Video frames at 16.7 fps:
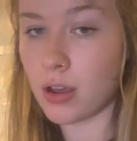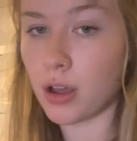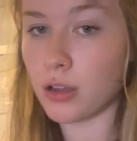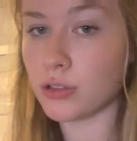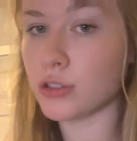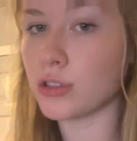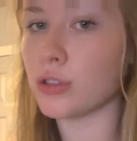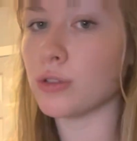
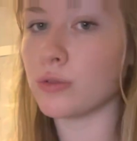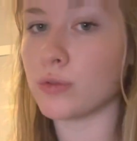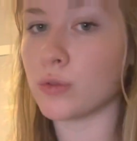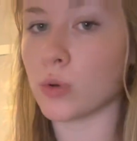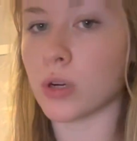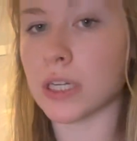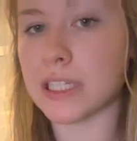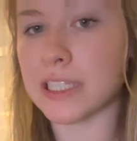Also
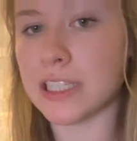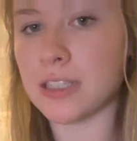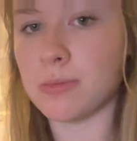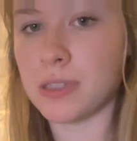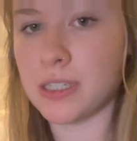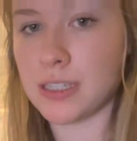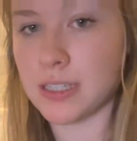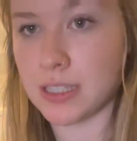for
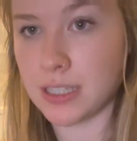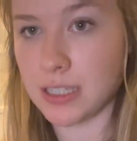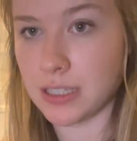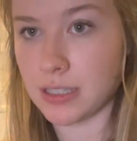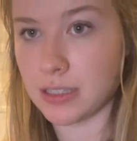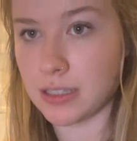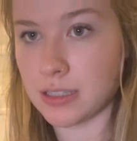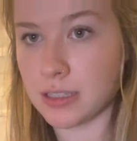TB
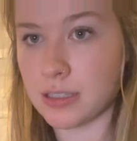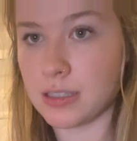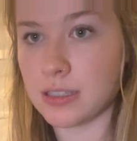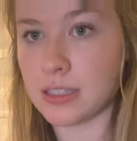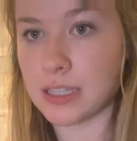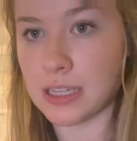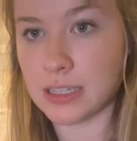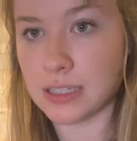disease,
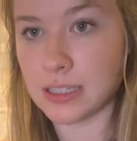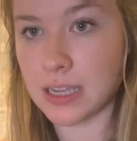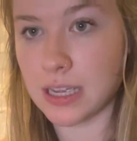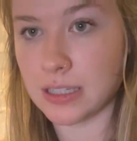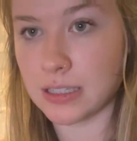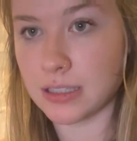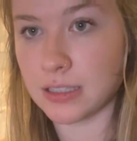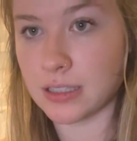skin
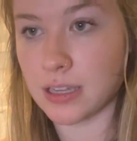tests